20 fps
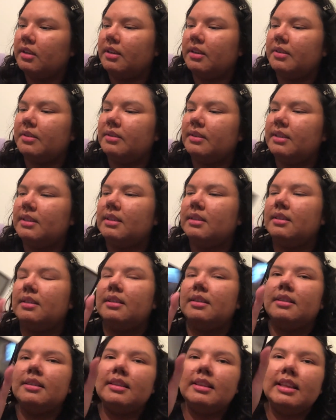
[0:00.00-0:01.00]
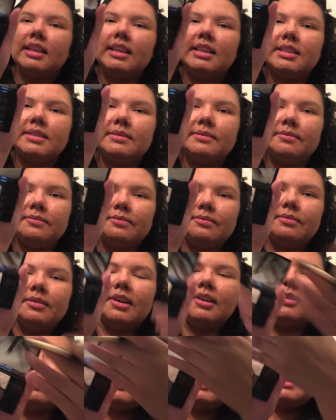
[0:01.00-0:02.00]
use these,
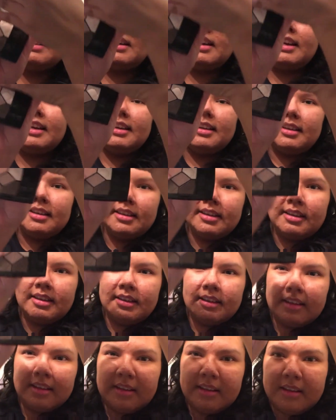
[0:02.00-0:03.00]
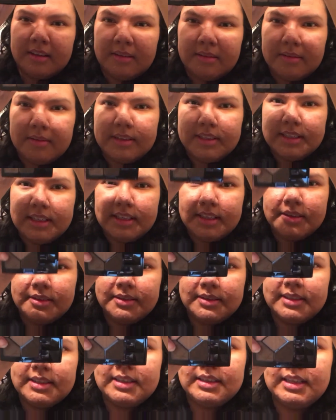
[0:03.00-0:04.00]
I'm going to
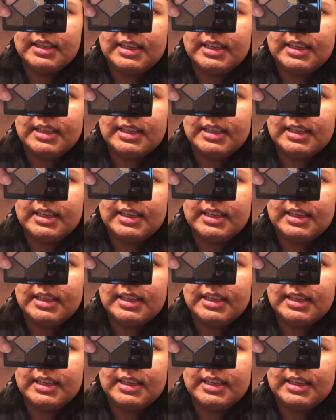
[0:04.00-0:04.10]
use